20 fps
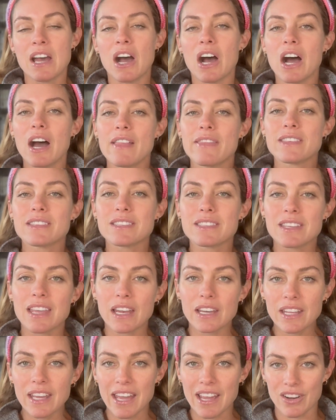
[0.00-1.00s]
On the
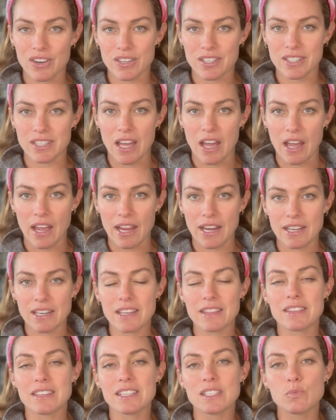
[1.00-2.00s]
skincare side,
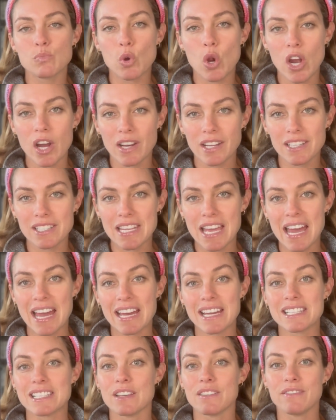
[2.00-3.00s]
this product
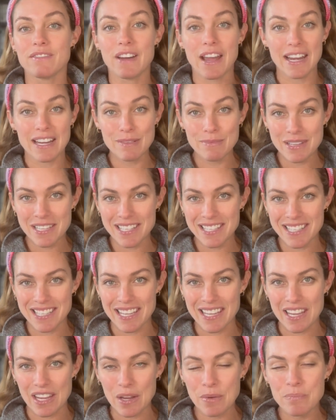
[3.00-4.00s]
has vitamin
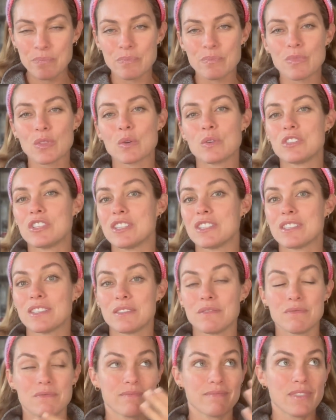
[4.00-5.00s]
C, which is
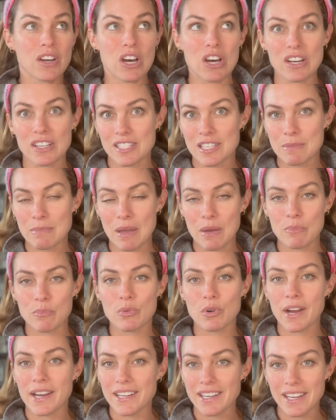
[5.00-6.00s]
awesome at
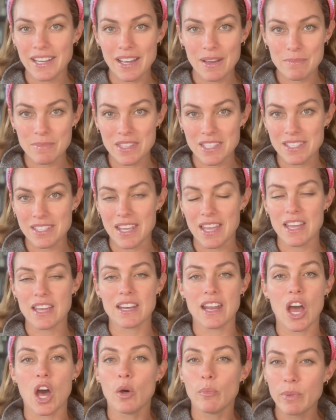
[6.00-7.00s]
brightening up the skin,
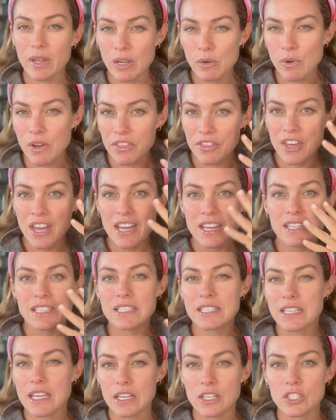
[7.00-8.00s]
helping with
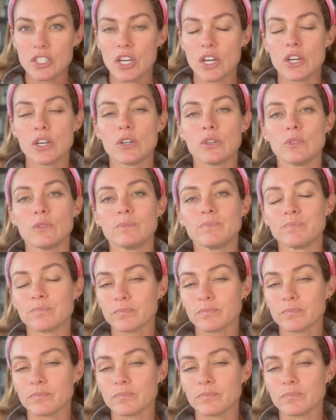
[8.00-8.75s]
skin tone